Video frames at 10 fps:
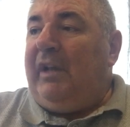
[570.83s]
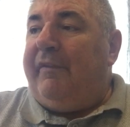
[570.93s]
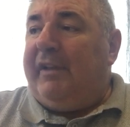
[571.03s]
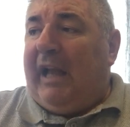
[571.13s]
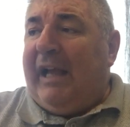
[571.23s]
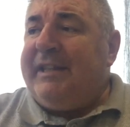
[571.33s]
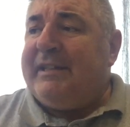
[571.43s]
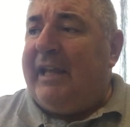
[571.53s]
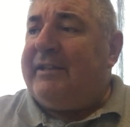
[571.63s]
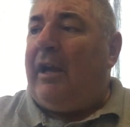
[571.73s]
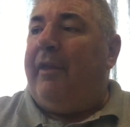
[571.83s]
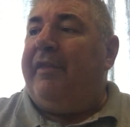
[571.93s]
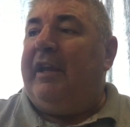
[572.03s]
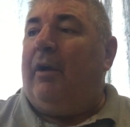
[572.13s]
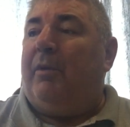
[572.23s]
the last Nasco
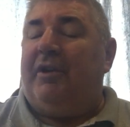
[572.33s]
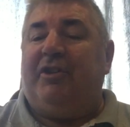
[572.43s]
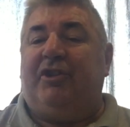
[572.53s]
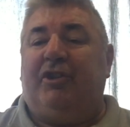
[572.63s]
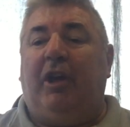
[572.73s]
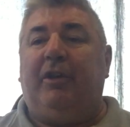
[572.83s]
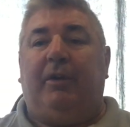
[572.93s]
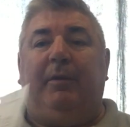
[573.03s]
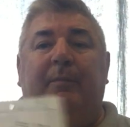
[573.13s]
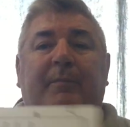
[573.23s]
thing I wanted to show you